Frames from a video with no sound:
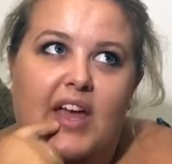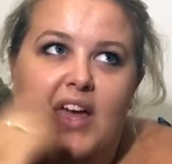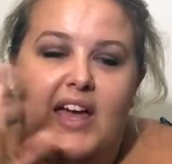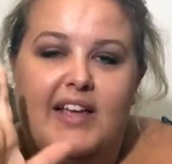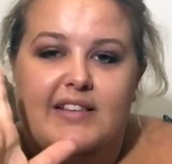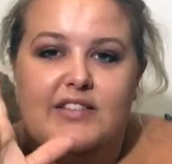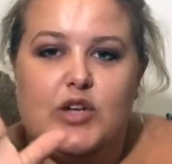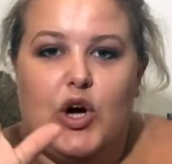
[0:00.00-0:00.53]

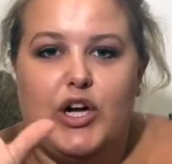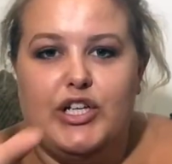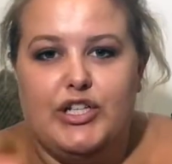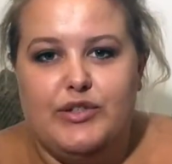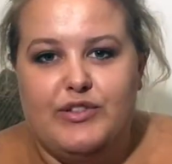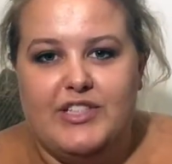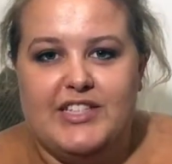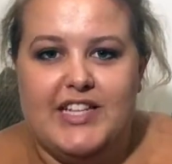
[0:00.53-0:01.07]
It's got a
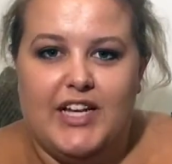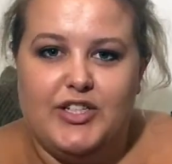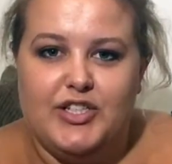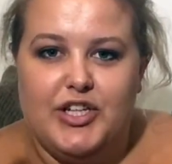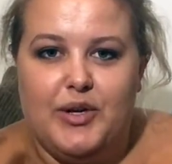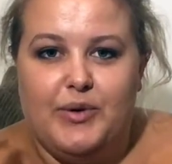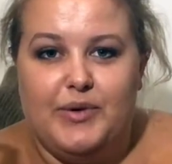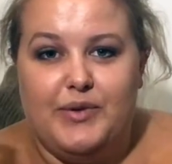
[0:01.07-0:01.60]
huge
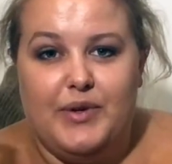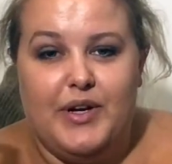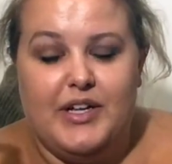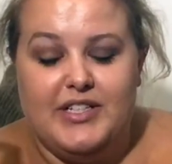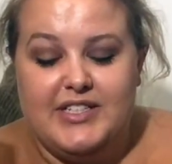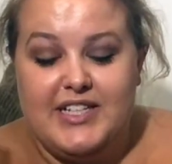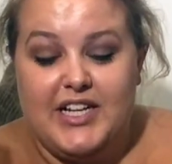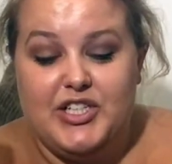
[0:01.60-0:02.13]
statue
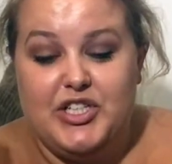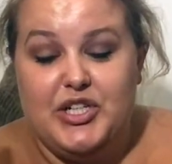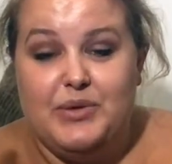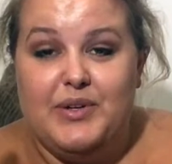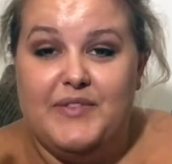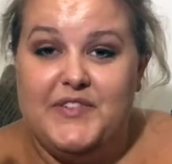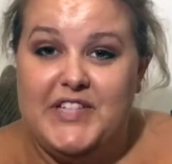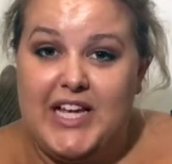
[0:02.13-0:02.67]

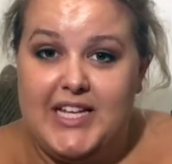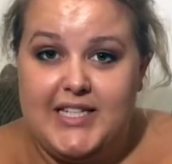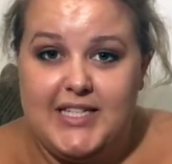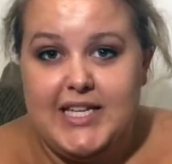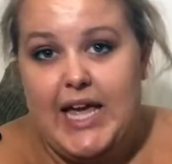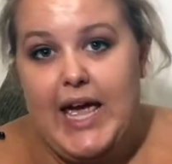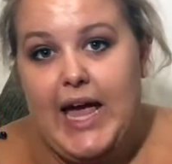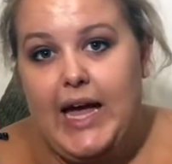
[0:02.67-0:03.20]
of
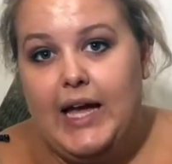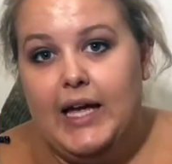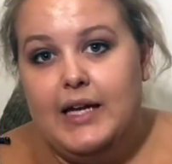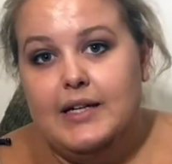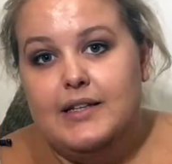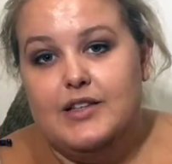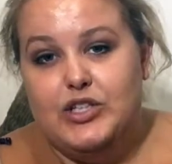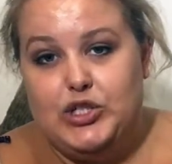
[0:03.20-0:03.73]
Dante
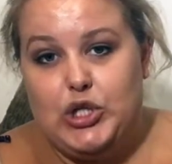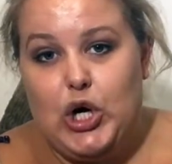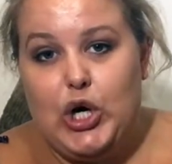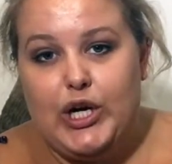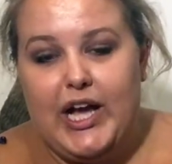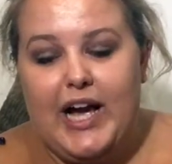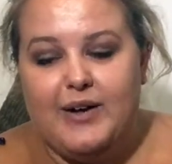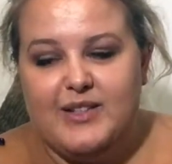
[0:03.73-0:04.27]
the
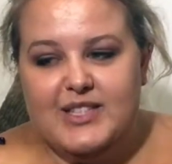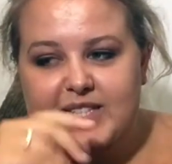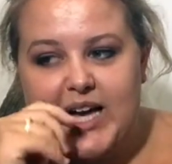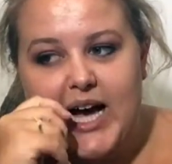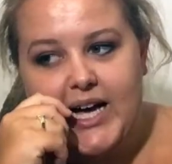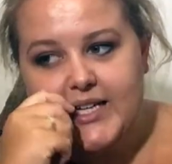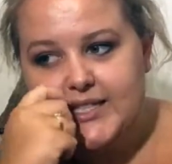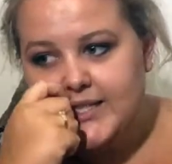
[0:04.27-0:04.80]
dog
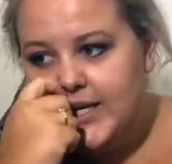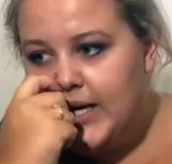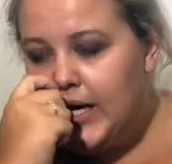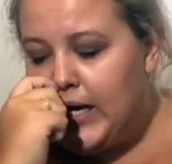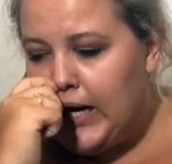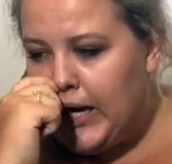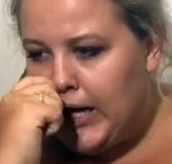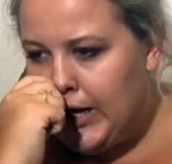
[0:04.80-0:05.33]
outside,
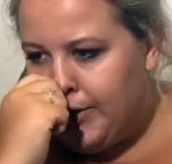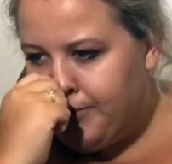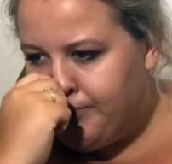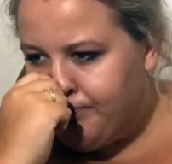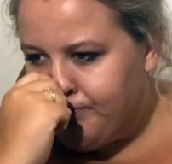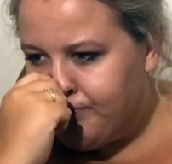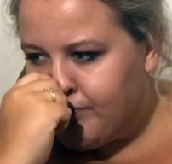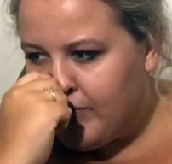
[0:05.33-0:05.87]

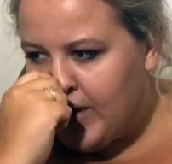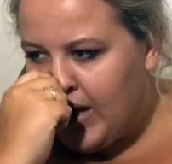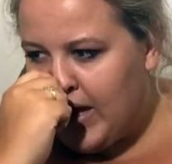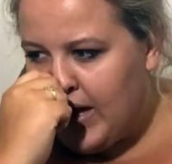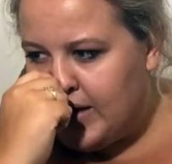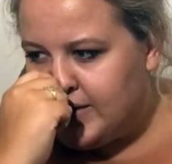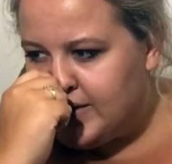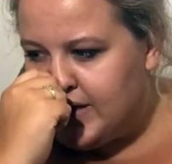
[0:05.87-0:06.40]
and
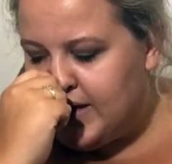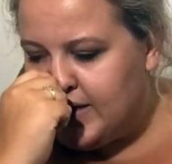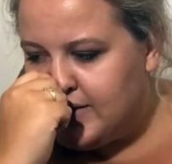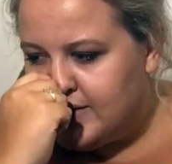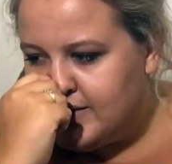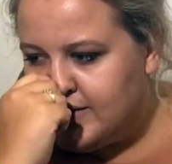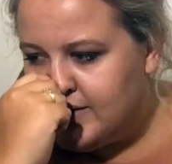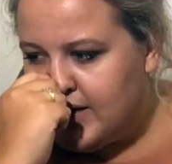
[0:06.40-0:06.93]

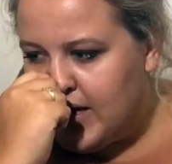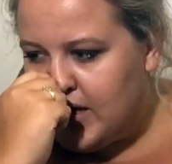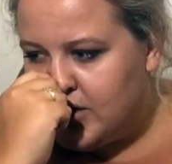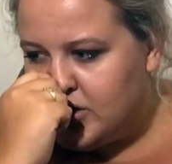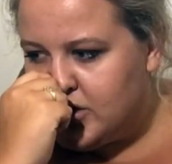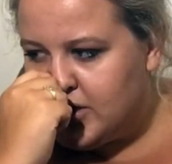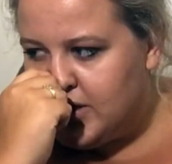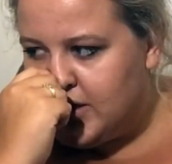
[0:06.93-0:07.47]
it's
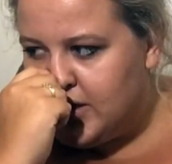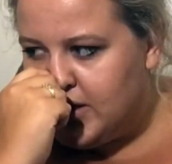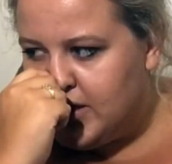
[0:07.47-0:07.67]
actually